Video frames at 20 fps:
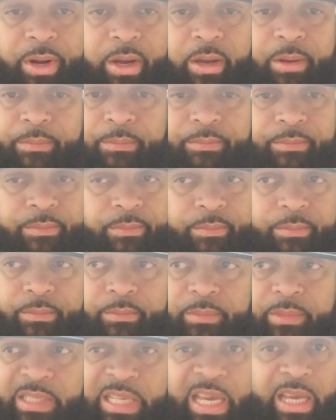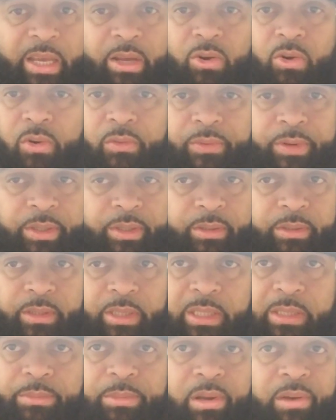up, taking over.
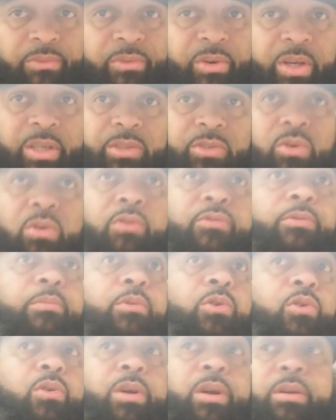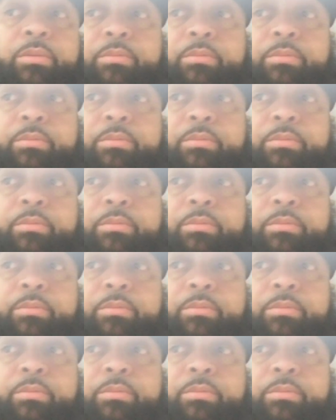These motherfuckers going from corner